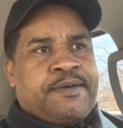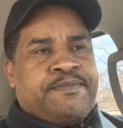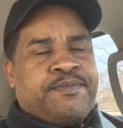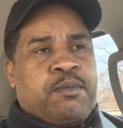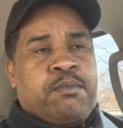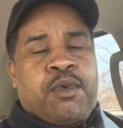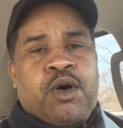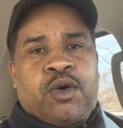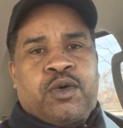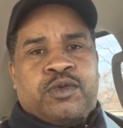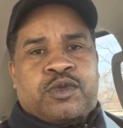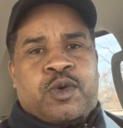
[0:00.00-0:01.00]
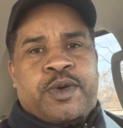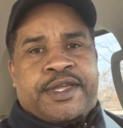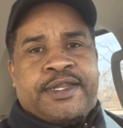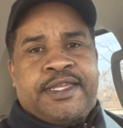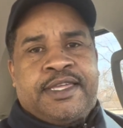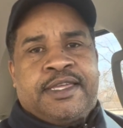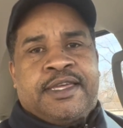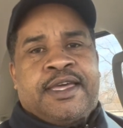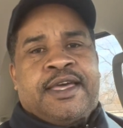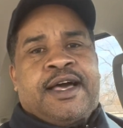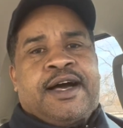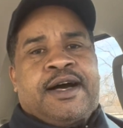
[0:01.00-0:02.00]
mold quickly,
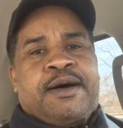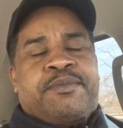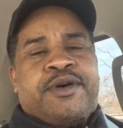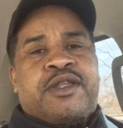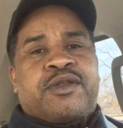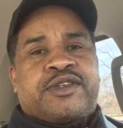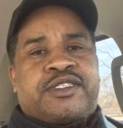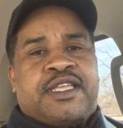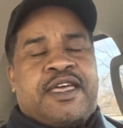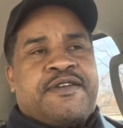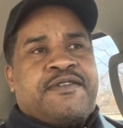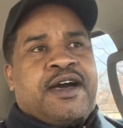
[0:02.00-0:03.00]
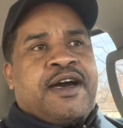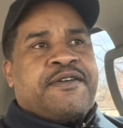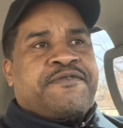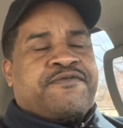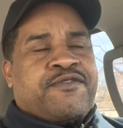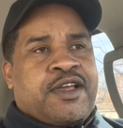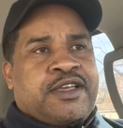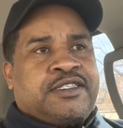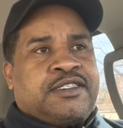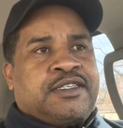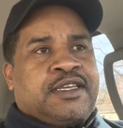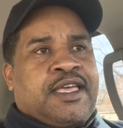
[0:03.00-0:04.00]
but it'll stay
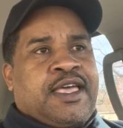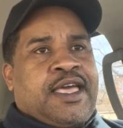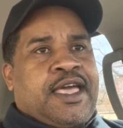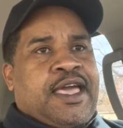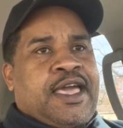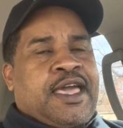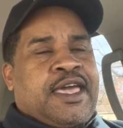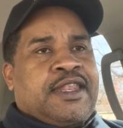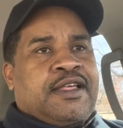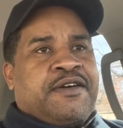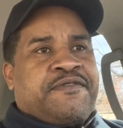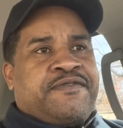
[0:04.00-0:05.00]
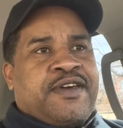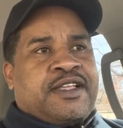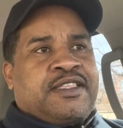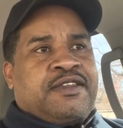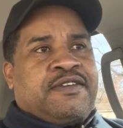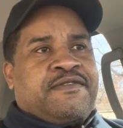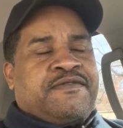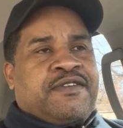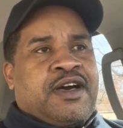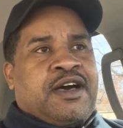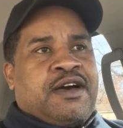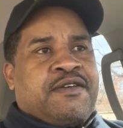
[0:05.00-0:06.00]
fresh and effective
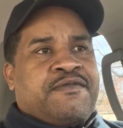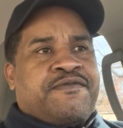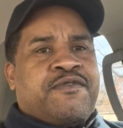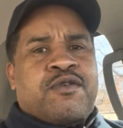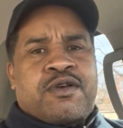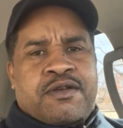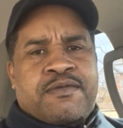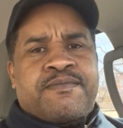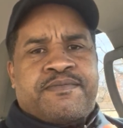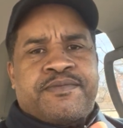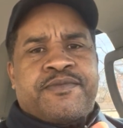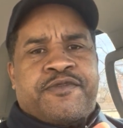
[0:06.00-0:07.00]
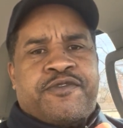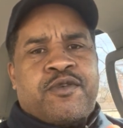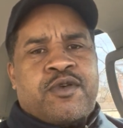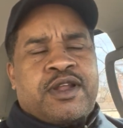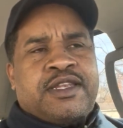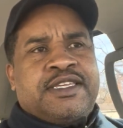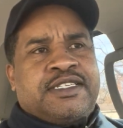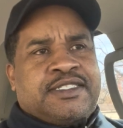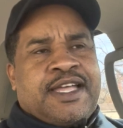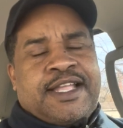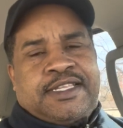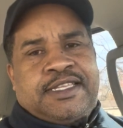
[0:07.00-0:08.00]
for at least
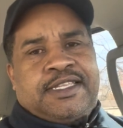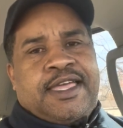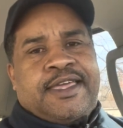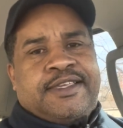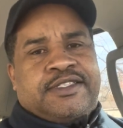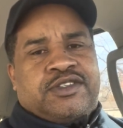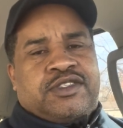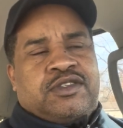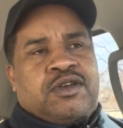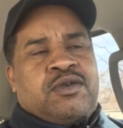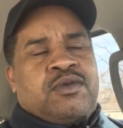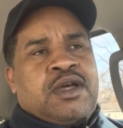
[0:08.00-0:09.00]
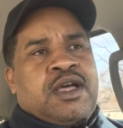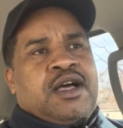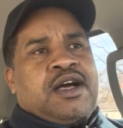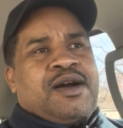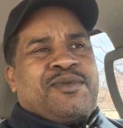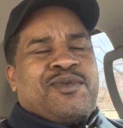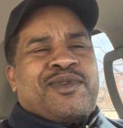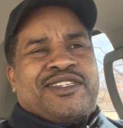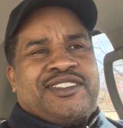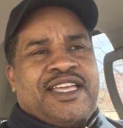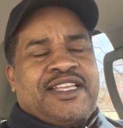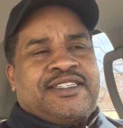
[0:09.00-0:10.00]
90 days or so. We want to
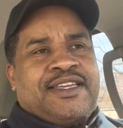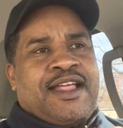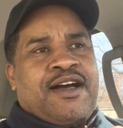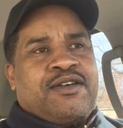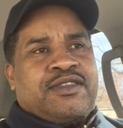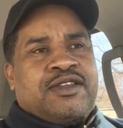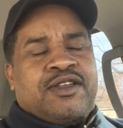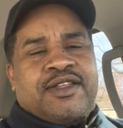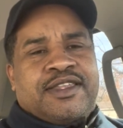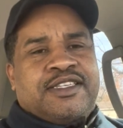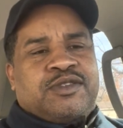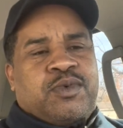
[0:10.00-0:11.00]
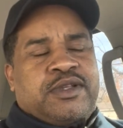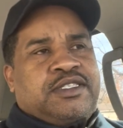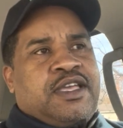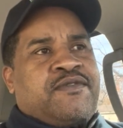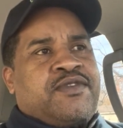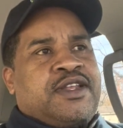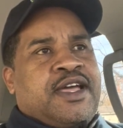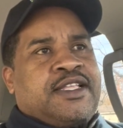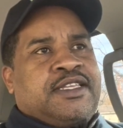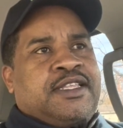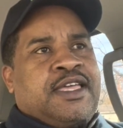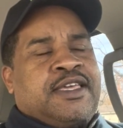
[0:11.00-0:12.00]
change it out, at least once every
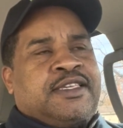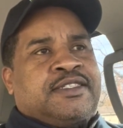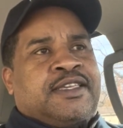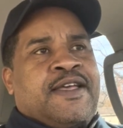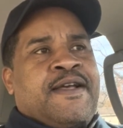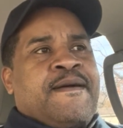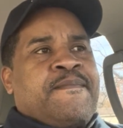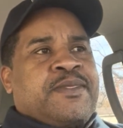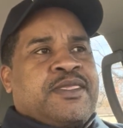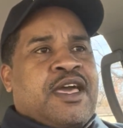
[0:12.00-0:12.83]
90 days. The